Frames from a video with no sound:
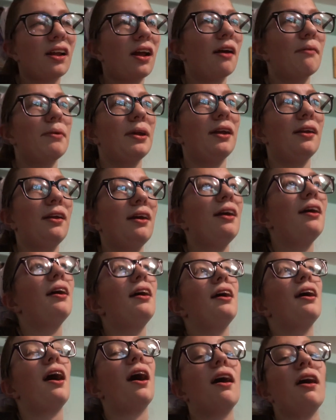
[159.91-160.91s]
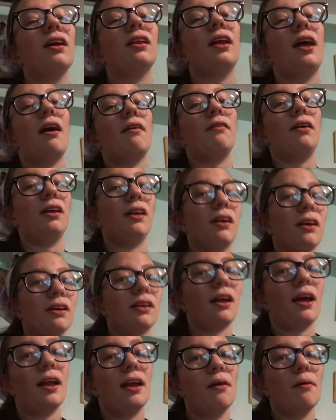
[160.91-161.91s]
I mean, I hardly have any skirts
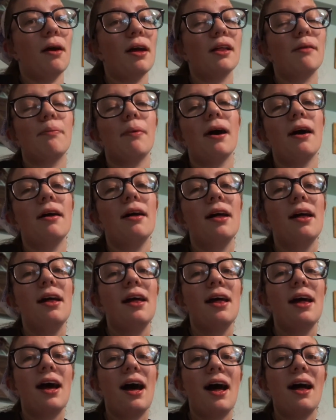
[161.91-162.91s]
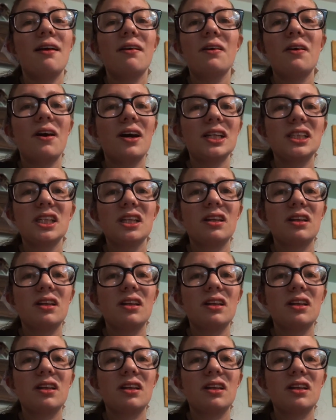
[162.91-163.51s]
anyways, but I don't know,